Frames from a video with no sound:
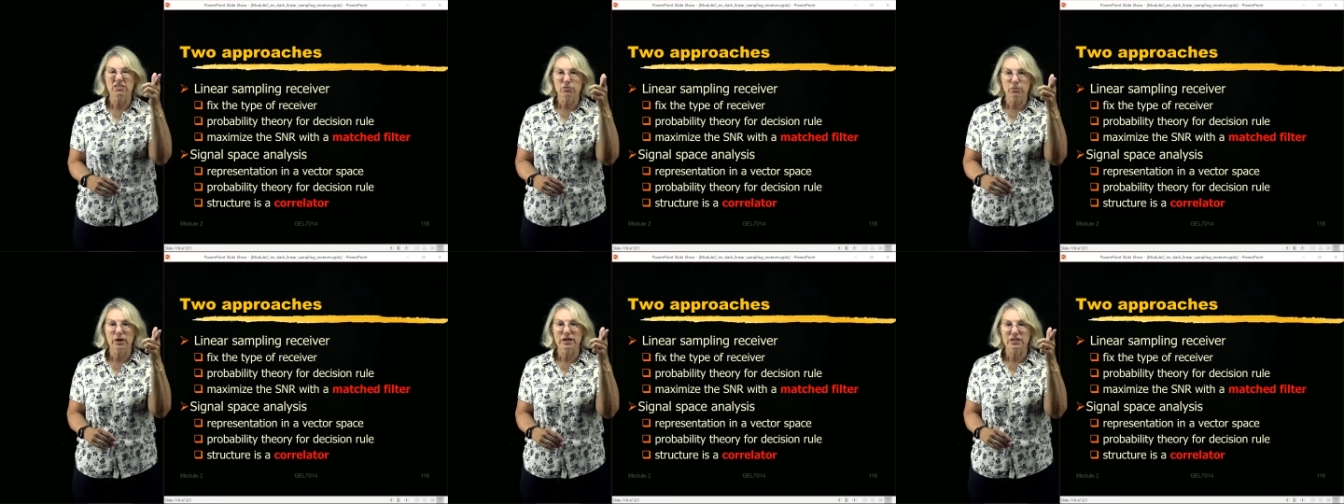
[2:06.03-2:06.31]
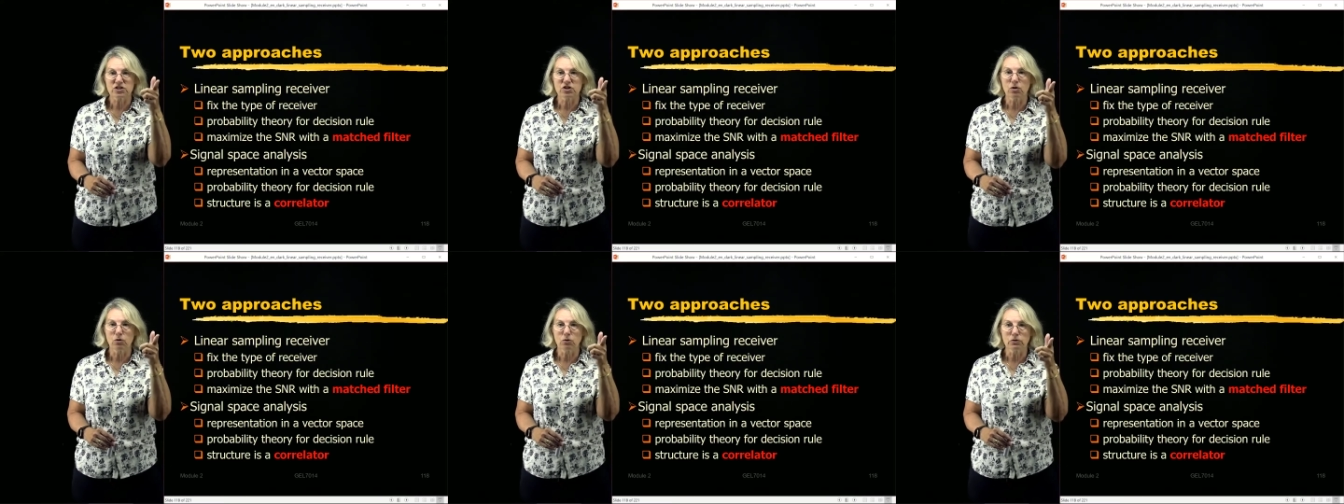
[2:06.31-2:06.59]

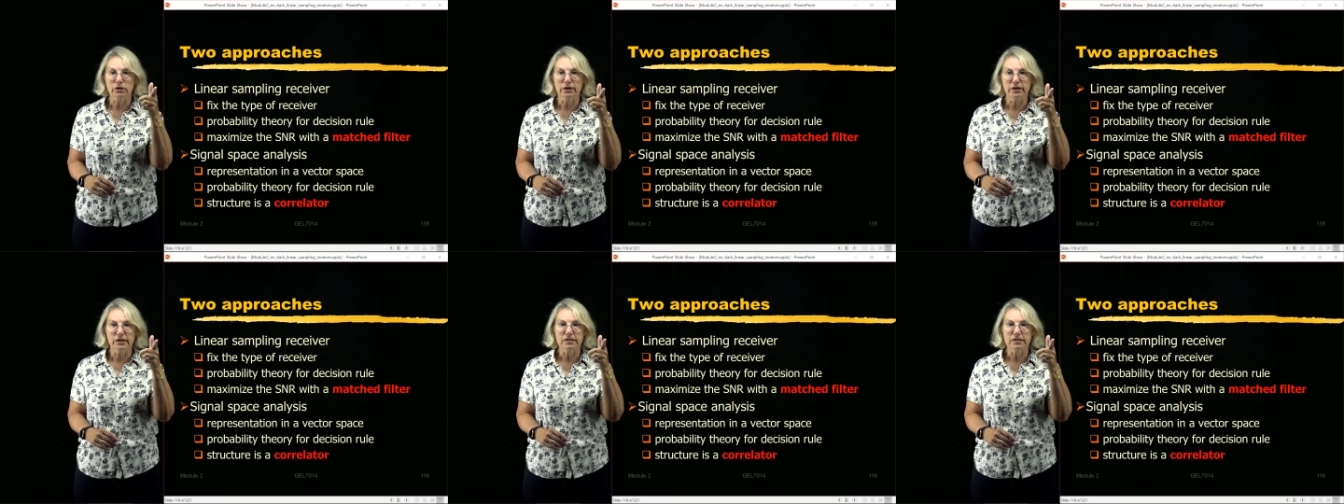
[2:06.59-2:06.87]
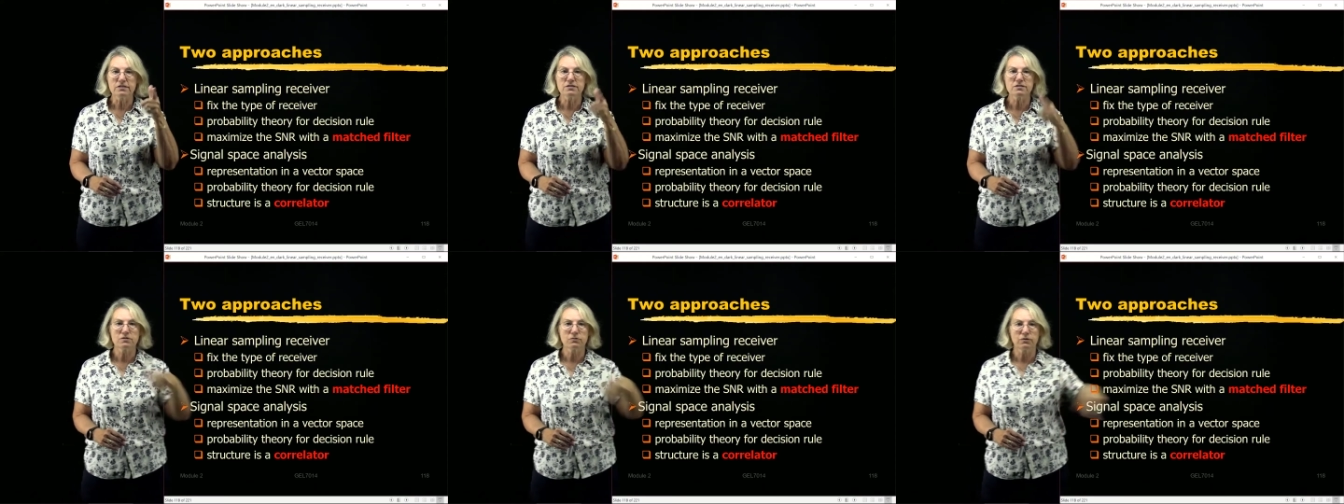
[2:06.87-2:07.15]
threshold
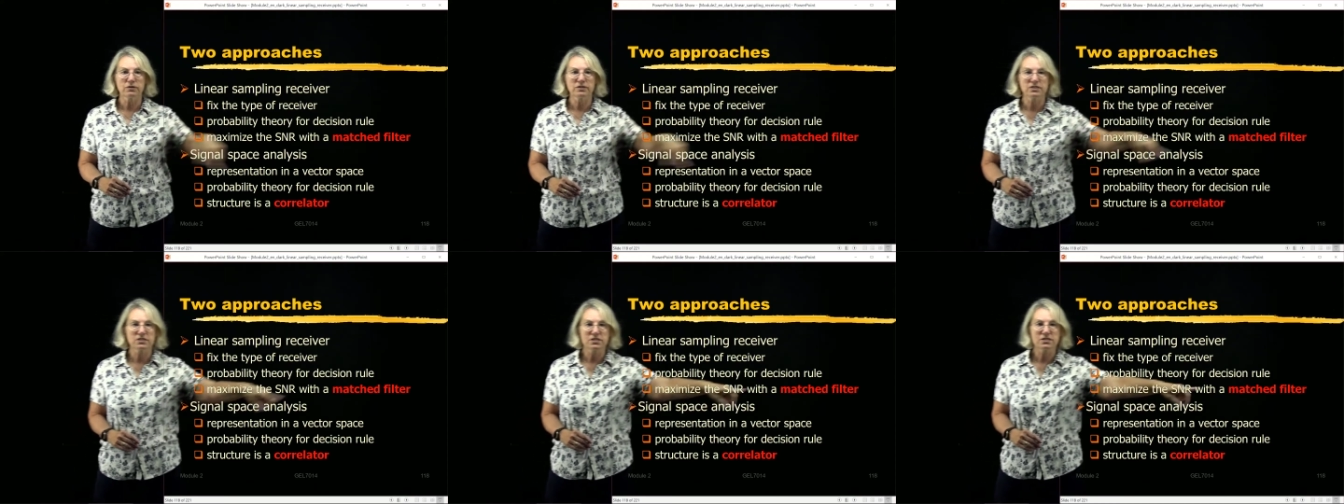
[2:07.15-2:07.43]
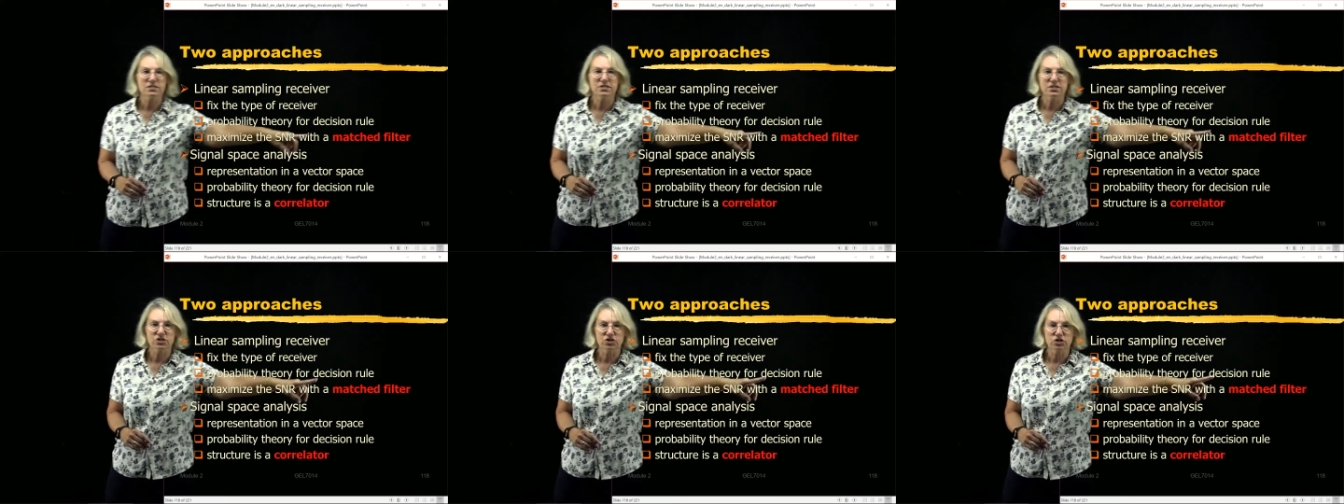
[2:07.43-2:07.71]
is, what the
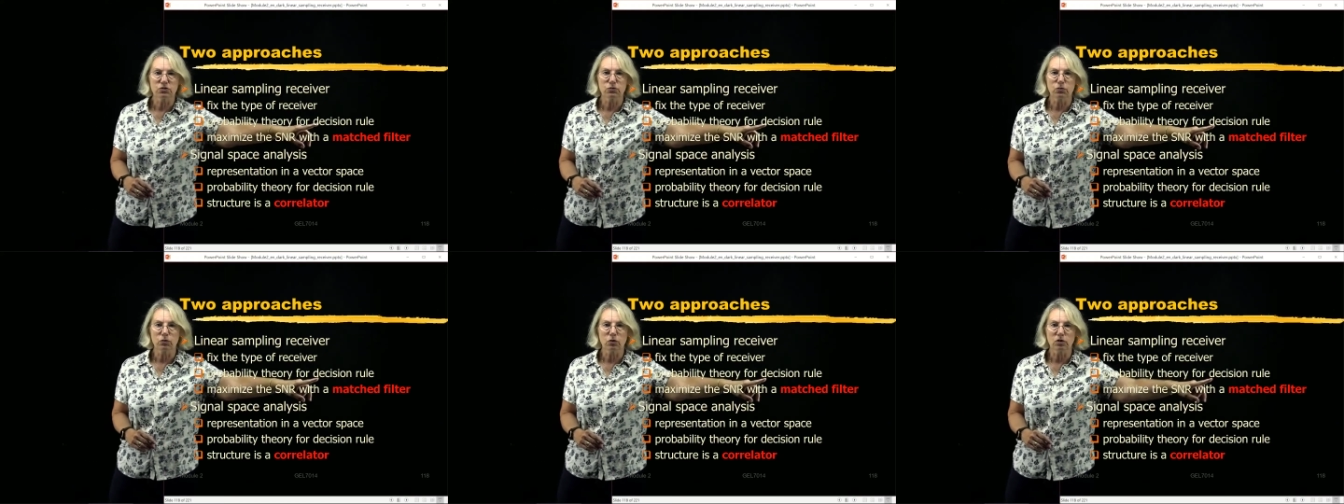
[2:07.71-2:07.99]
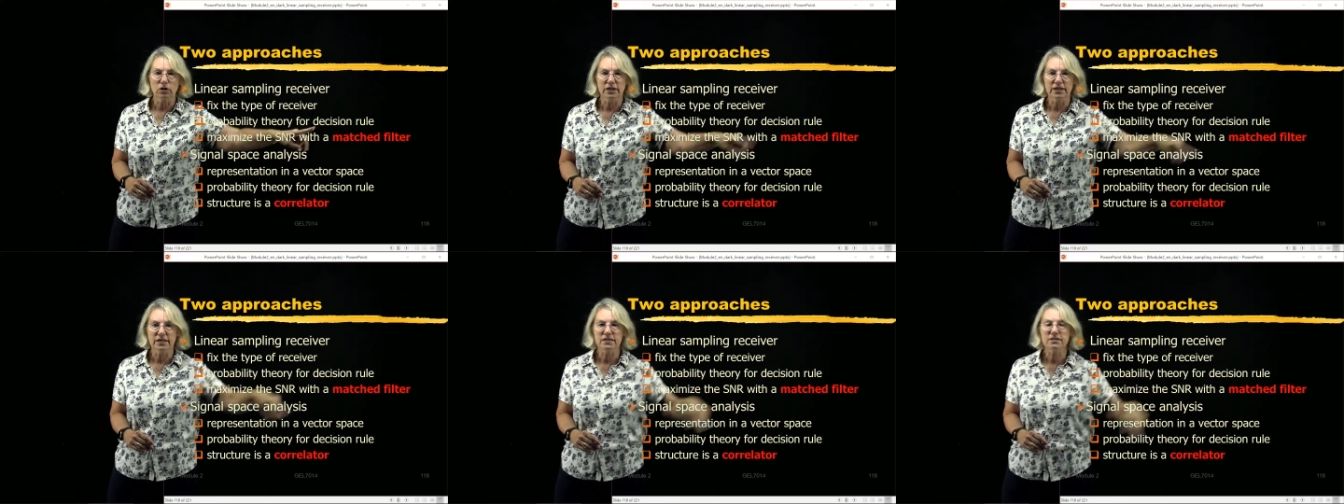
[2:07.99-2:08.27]
decision
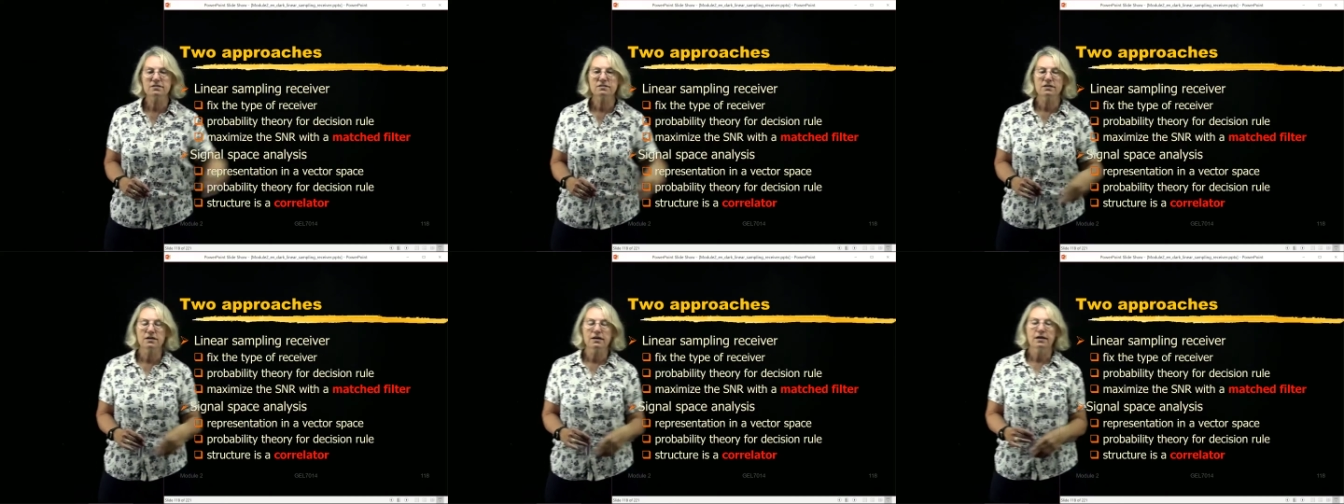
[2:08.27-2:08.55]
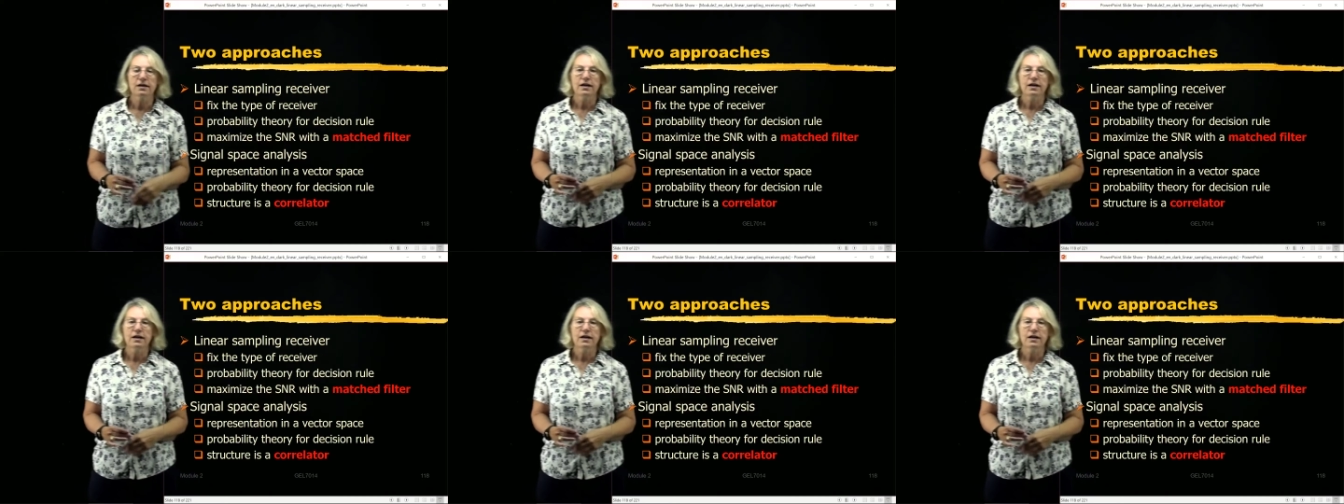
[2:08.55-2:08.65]
rule is.